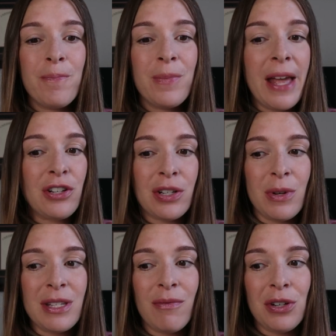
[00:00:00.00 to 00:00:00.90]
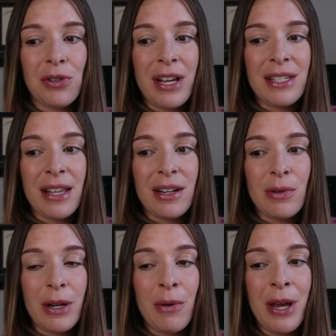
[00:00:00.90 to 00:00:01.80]
that just wasn't visualized at that
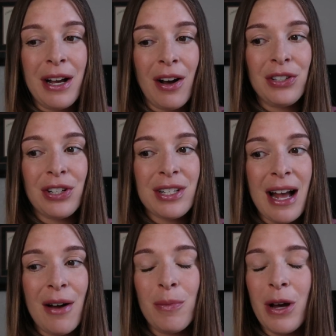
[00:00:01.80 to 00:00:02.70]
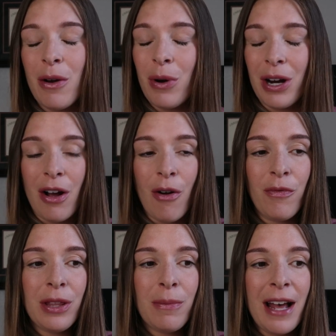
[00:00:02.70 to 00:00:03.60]
20-week ultrasound, but we're gonna hope
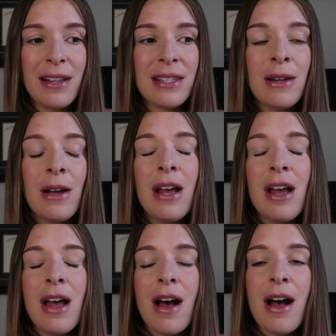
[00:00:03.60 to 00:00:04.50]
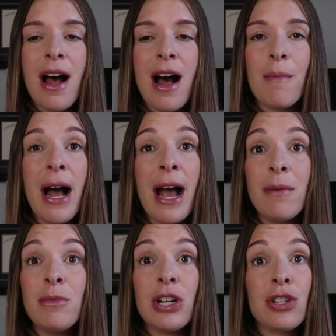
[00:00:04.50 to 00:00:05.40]
for the best. I
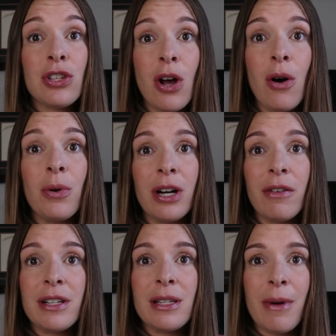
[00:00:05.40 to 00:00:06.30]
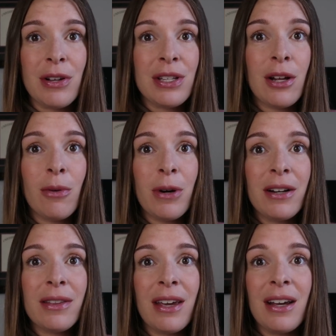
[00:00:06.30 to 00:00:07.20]
am just so nervous about a
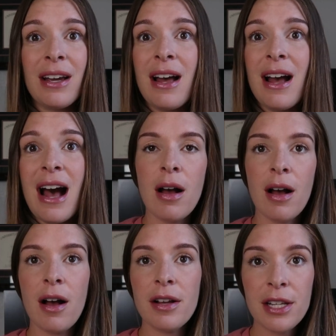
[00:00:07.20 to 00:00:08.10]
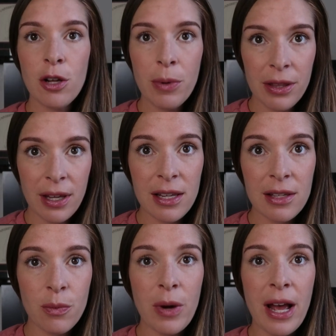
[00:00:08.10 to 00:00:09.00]
stillbirth. Like a stillbirth
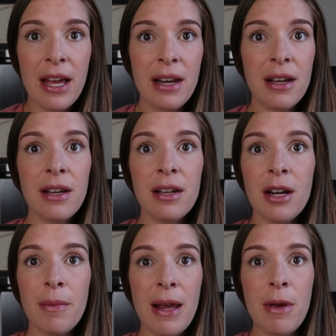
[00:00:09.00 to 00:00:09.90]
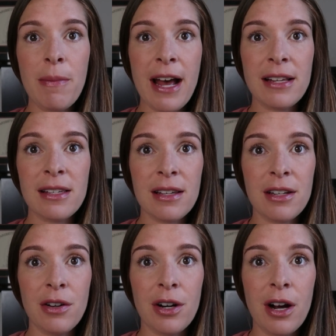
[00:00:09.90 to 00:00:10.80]
is when your baby passes in
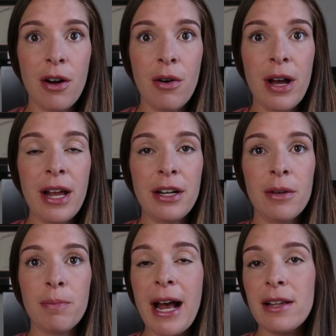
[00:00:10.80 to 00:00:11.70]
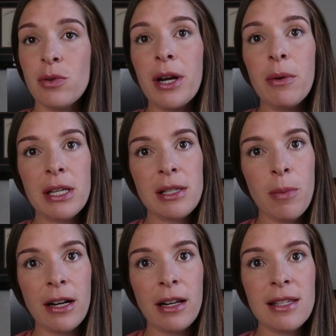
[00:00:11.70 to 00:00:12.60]
utero and you're past 20 weeks of
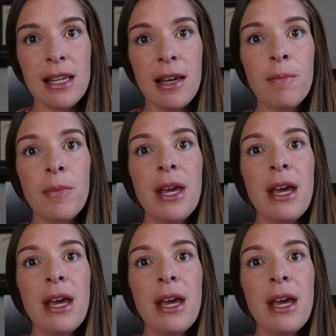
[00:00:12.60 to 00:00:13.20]
pregnancy.